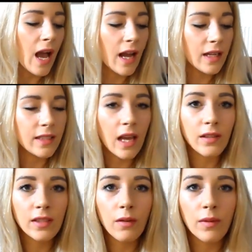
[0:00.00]
And
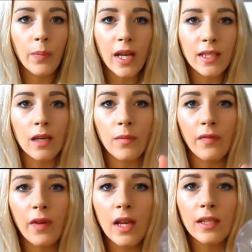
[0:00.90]
I'll start with Bioderma
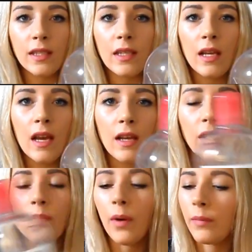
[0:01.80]
first.
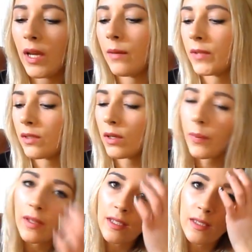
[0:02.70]
You've probably heard me talk
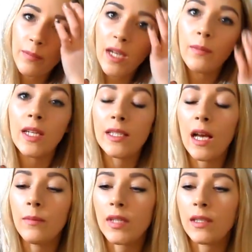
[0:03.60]
about this many
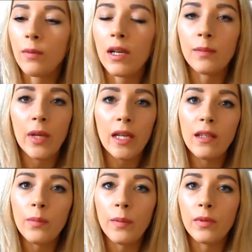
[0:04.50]
times, as well as many
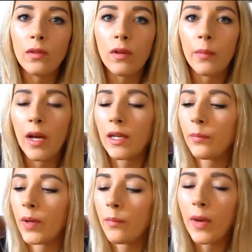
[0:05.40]
other people talk about
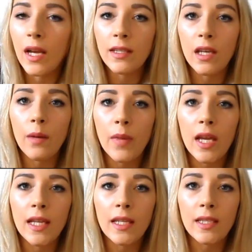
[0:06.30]
it, but
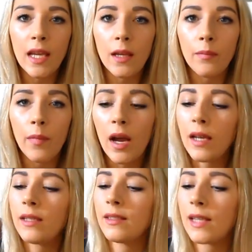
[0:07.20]
Bioderma is a
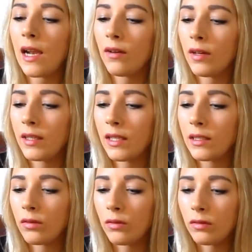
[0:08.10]
micellar, I think
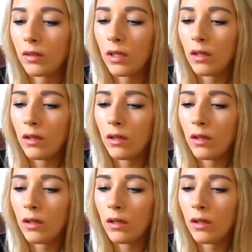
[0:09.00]
it's called.